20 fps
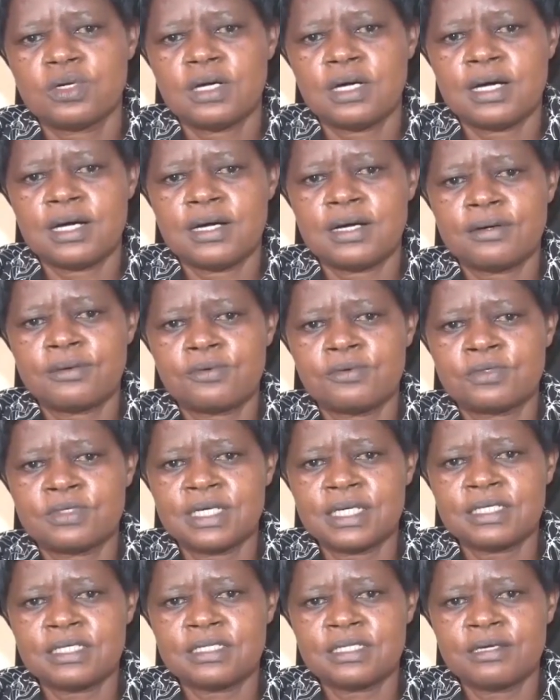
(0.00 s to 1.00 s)

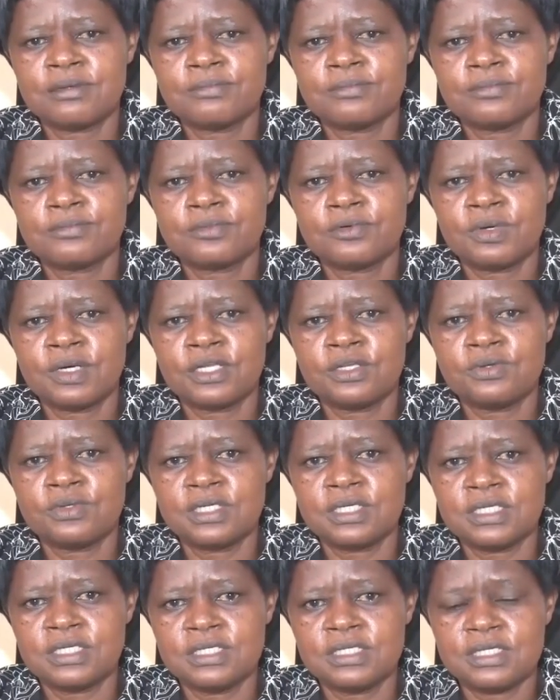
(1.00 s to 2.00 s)
contact them when you
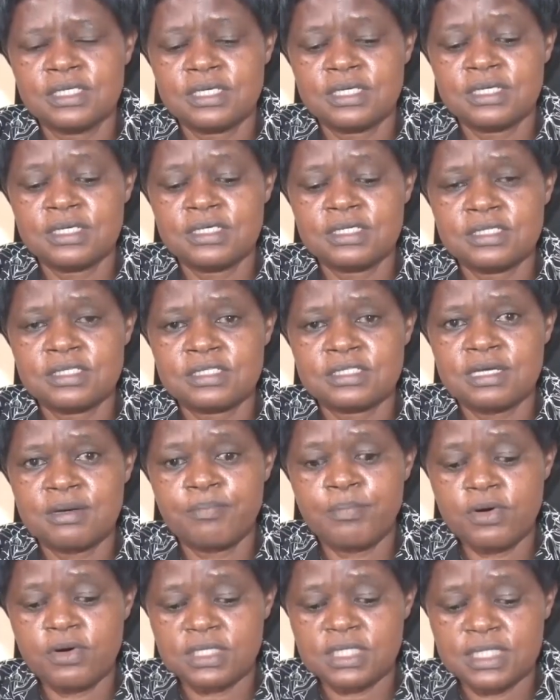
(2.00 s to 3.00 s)
need
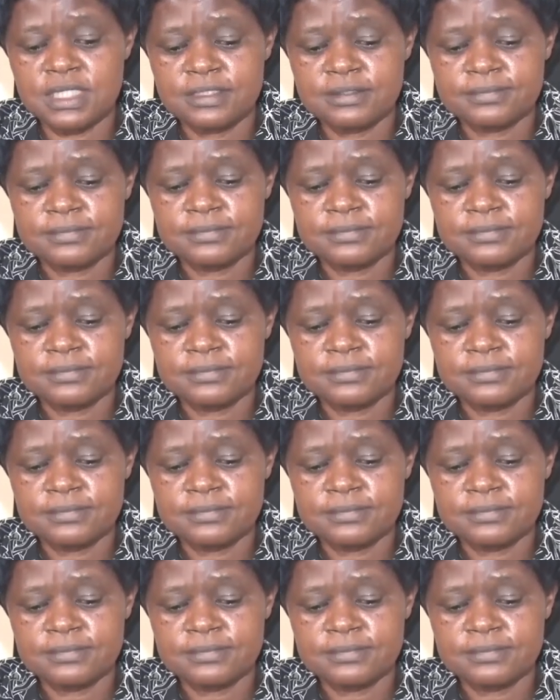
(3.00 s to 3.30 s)
support.